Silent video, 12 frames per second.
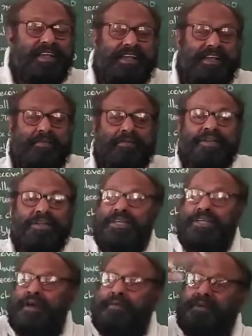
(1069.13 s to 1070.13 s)
Now
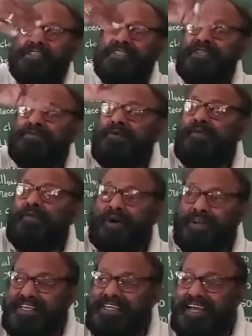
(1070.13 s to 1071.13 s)
you are purchasing from all
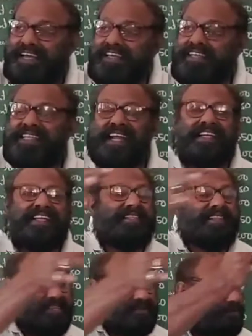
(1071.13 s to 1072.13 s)
India. In that case,
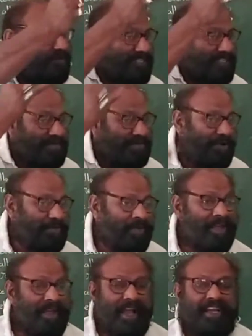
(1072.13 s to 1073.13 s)
transport is involved.
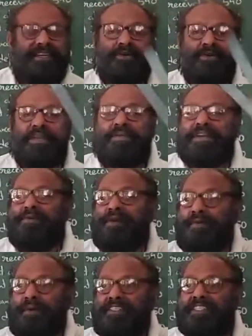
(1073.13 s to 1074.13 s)
And whenever you are
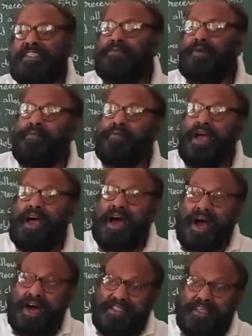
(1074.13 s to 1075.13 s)
purchasing from
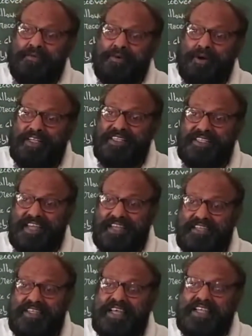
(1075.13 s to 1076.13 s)
other foreign states,
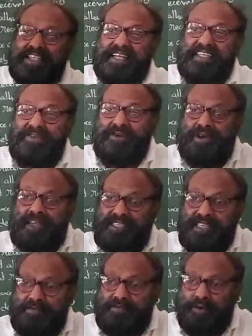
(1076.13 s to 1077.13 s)
that is known as
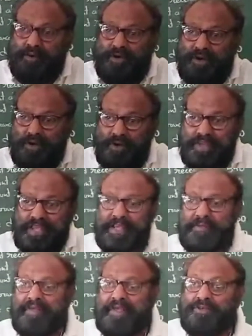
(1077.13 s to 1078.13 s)
import.
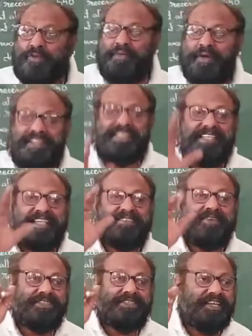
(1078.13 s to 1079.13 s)
Okay. So purchase has
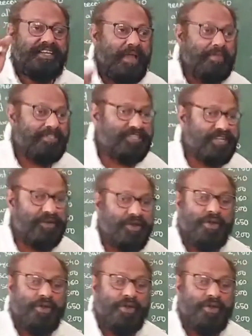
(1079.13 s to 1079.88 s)
got 3 dimensions.